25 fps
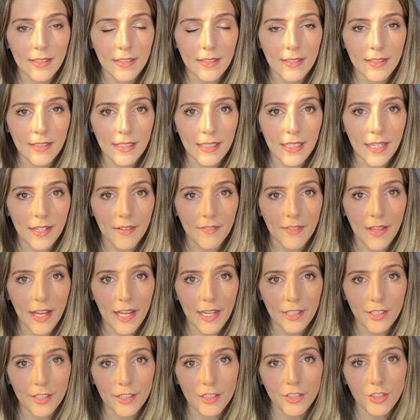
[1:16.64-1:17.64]
see if that
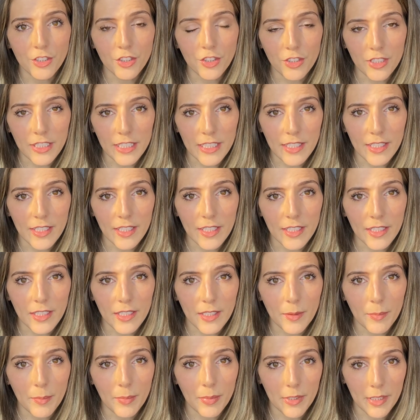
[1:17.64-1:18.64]
could treat
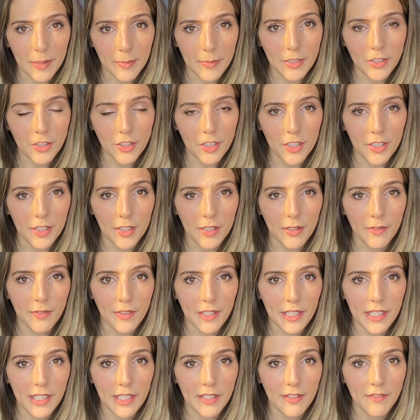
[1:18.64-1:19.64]
the premature
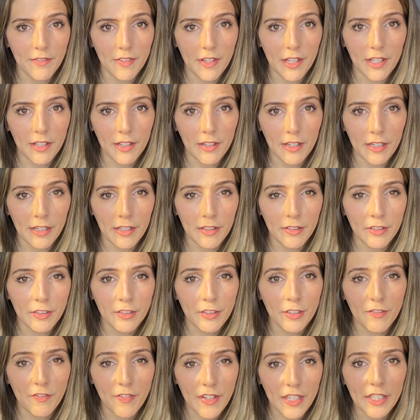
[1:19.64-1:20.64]
ovarian failure.
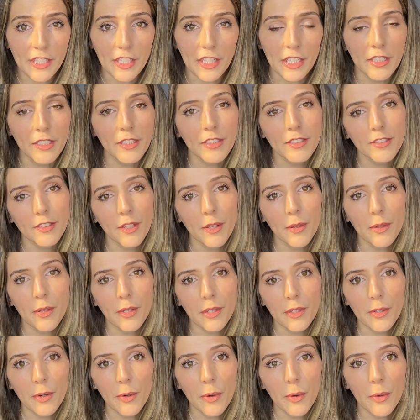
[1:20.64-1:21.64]
failure. So the
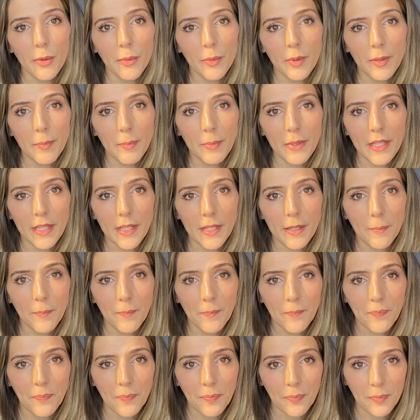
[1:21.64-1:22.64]
goal would be
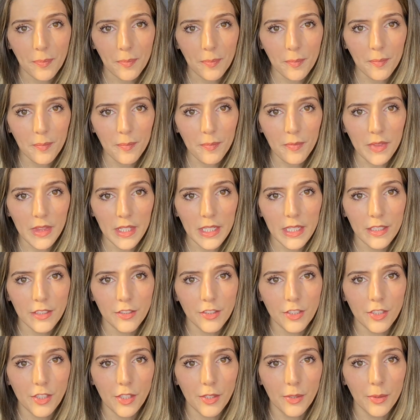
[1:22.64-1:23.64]

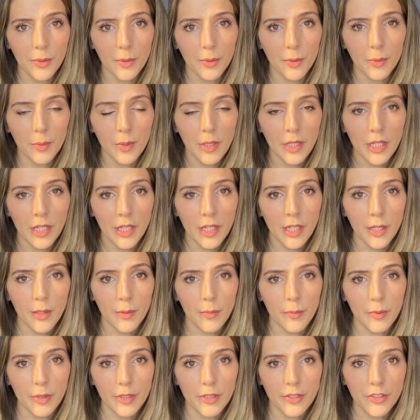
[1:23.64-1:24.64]
to
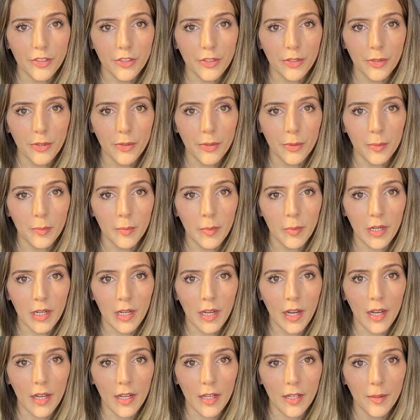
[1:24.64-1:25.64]
resume
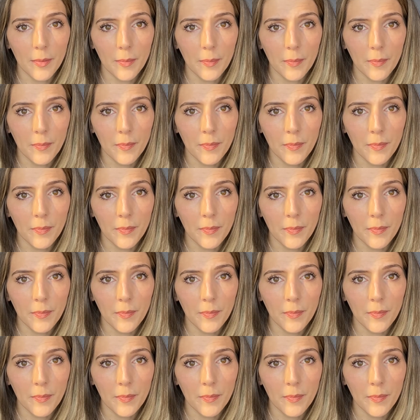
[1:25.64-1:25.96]
um,